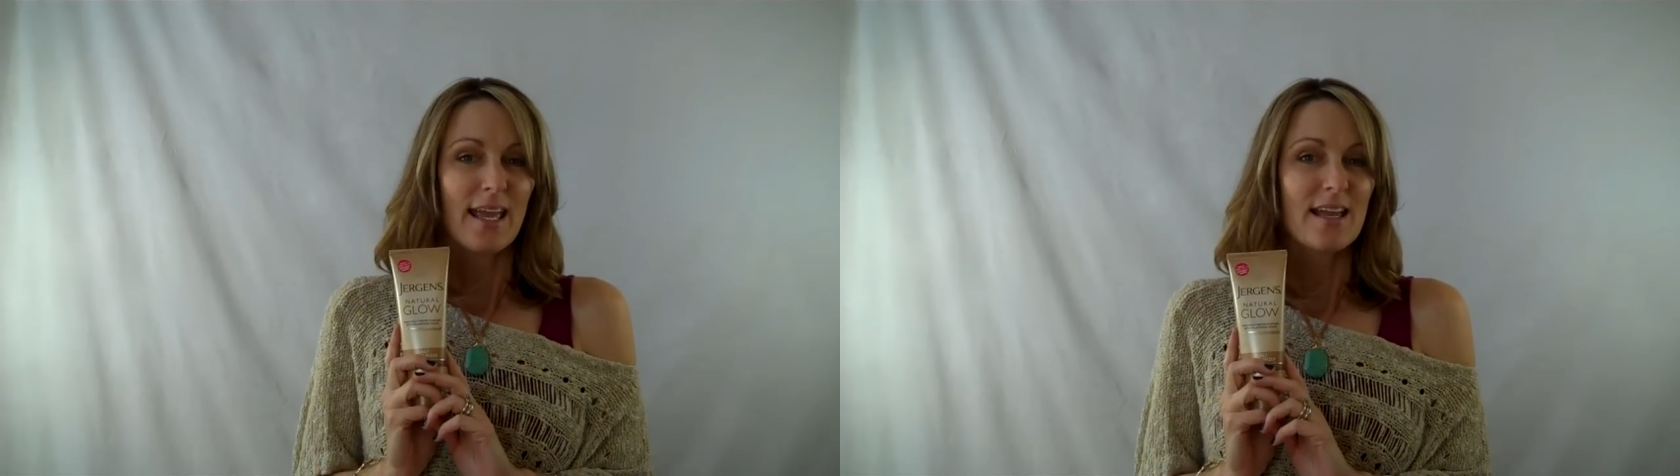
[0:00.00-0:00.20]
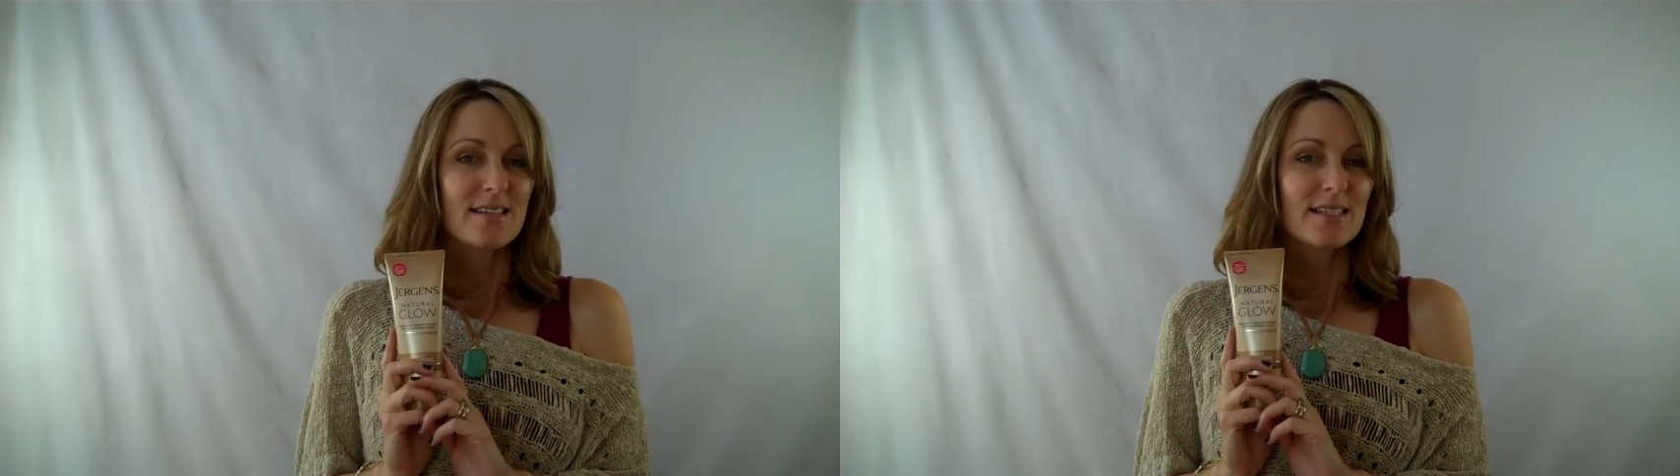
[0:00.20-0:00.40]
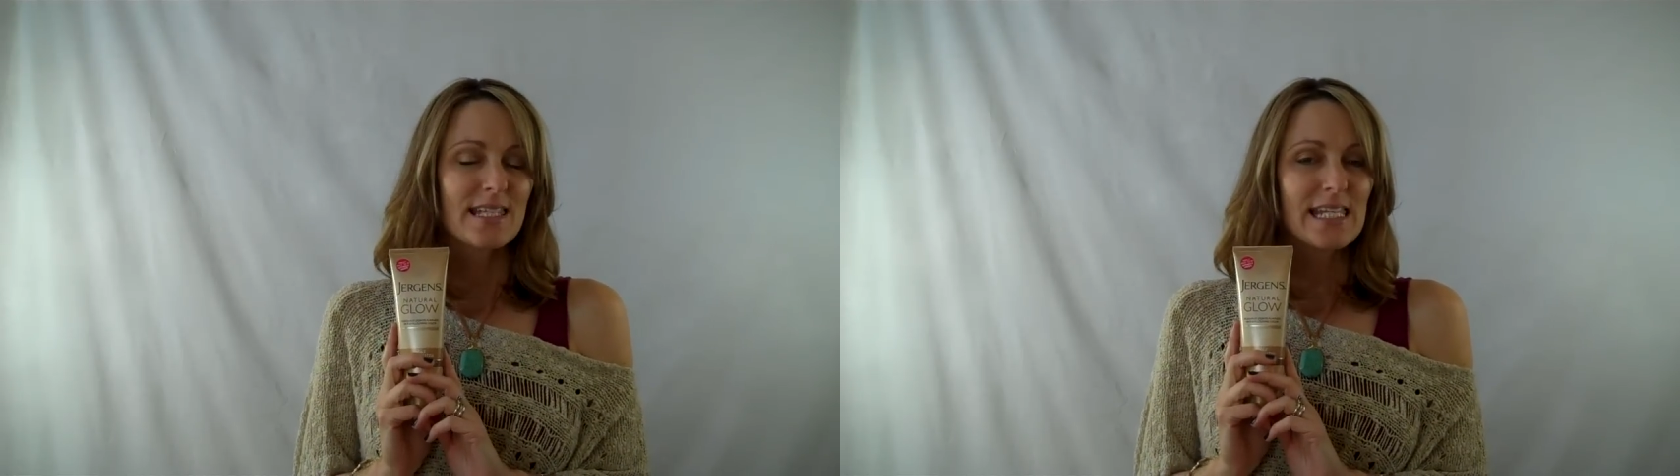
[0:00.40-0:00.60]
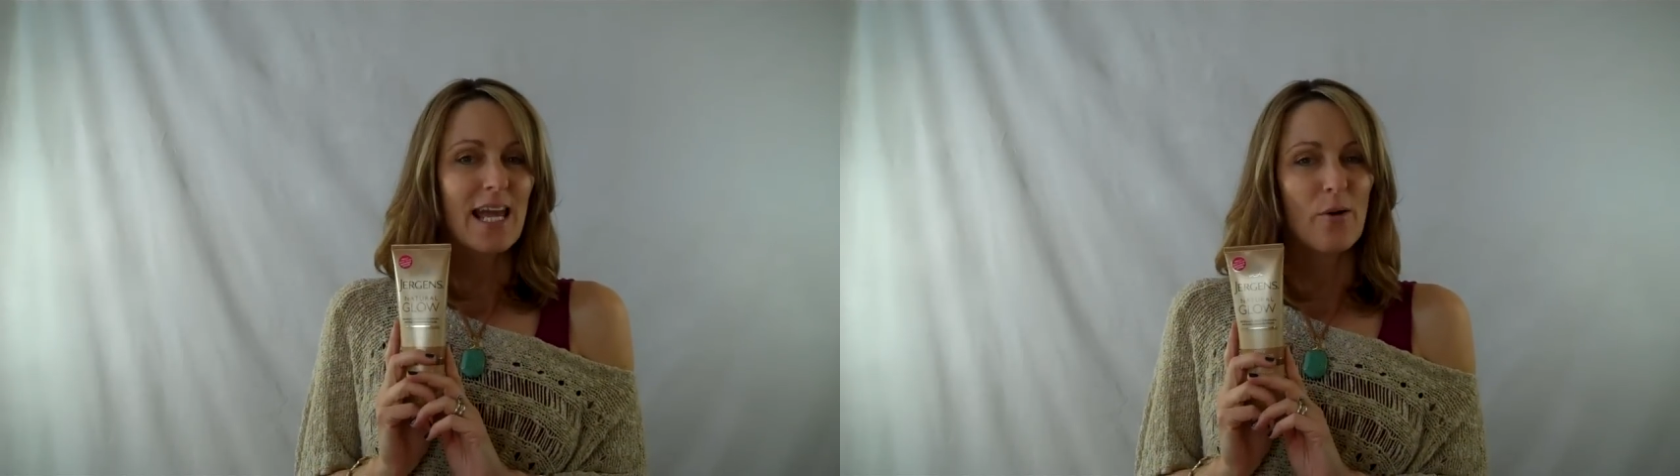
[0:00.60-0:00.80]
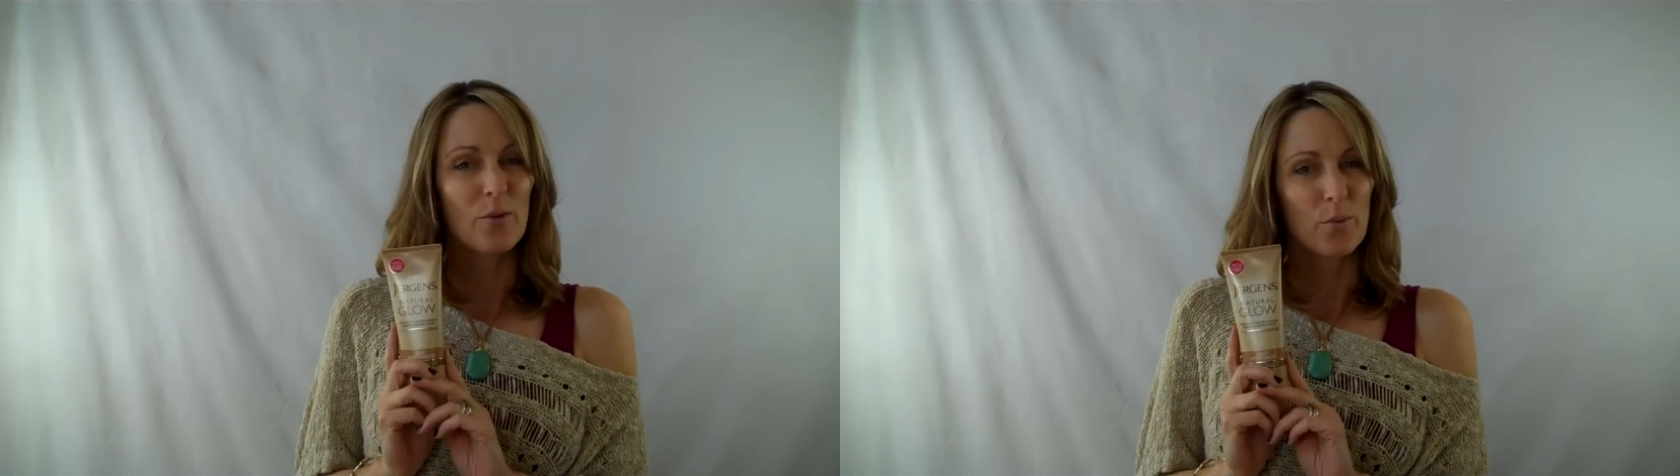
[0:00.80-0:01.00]
and see
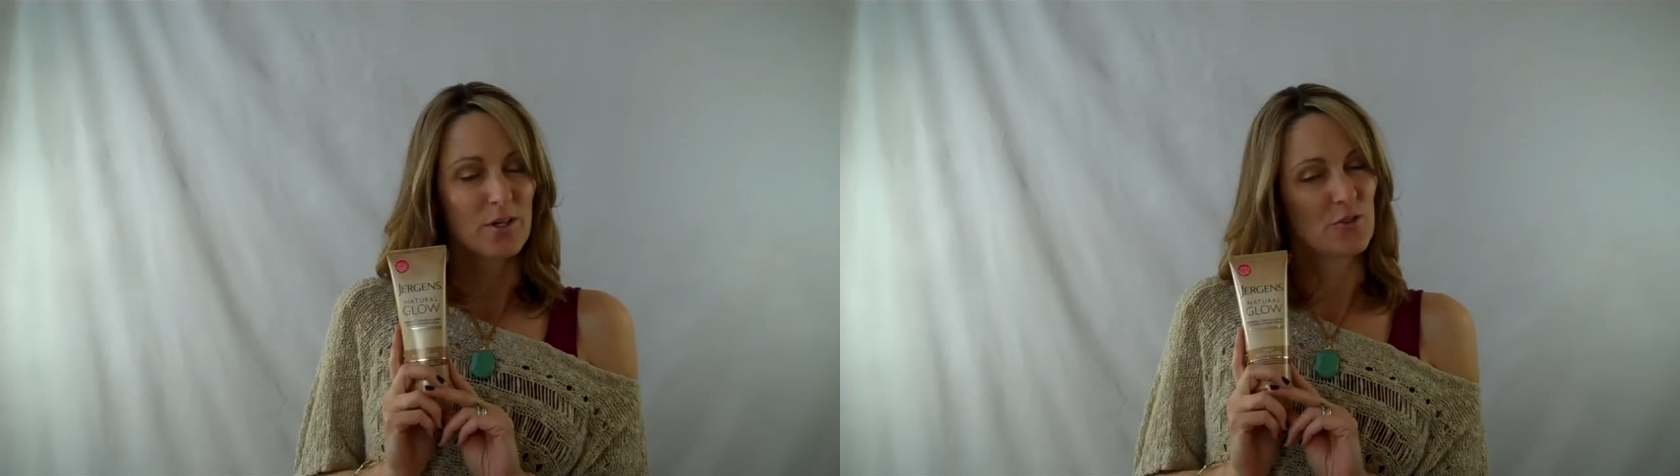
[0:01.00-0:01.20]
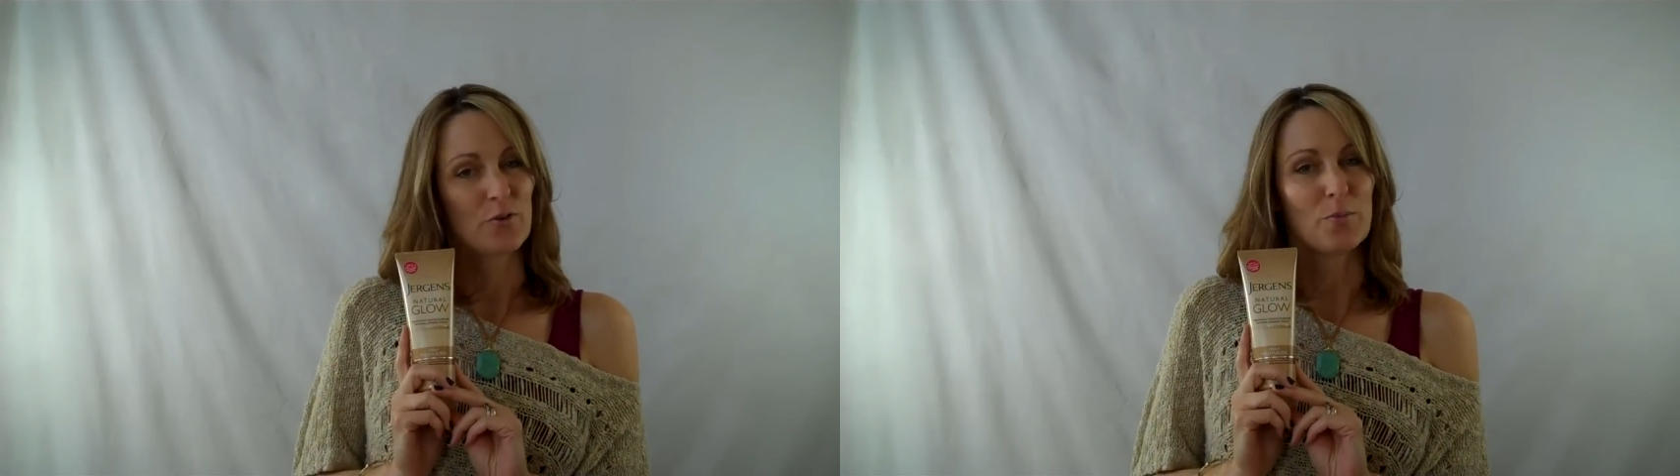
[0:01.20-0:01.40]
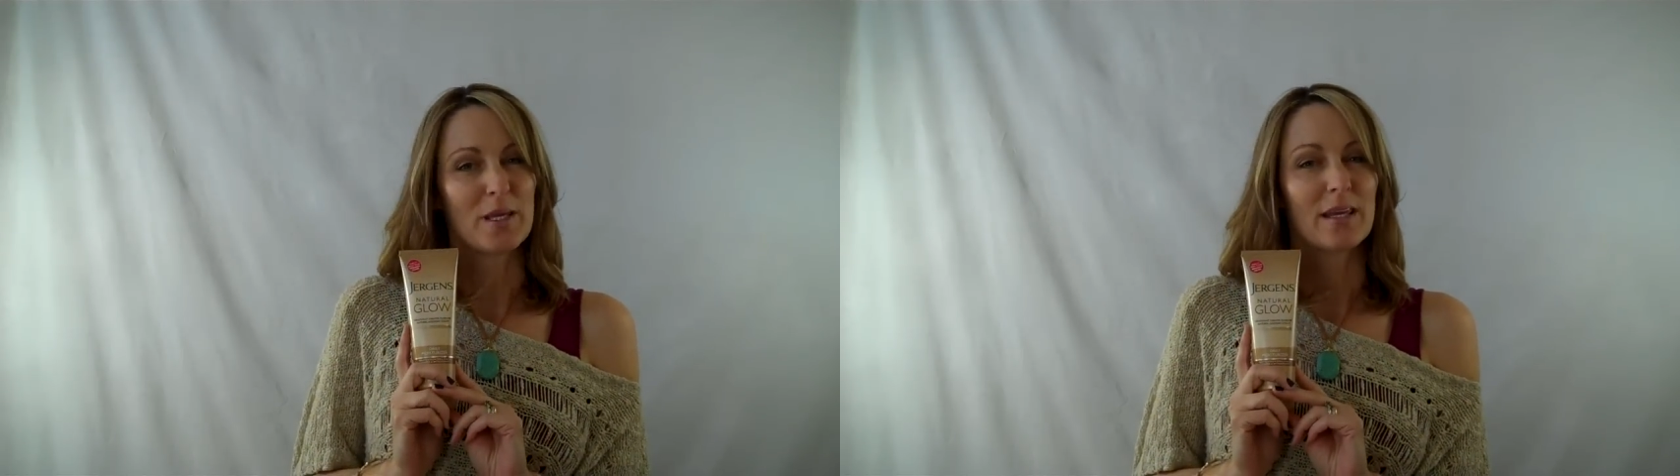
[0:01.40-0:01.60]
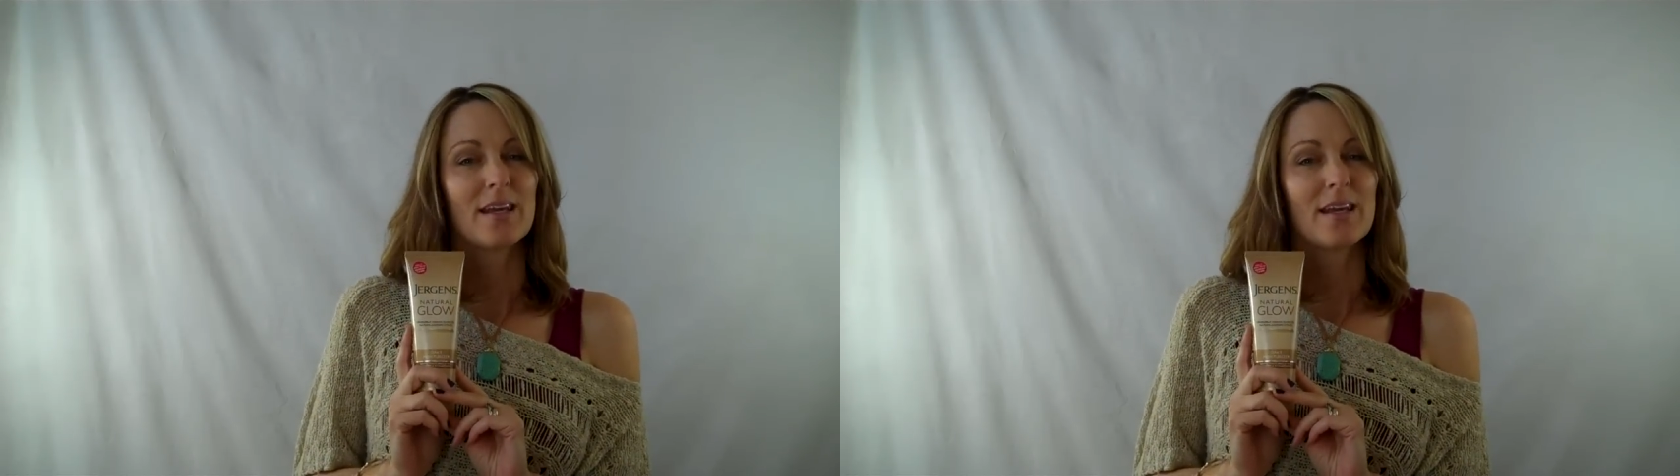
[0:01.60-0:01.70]
how it works for me.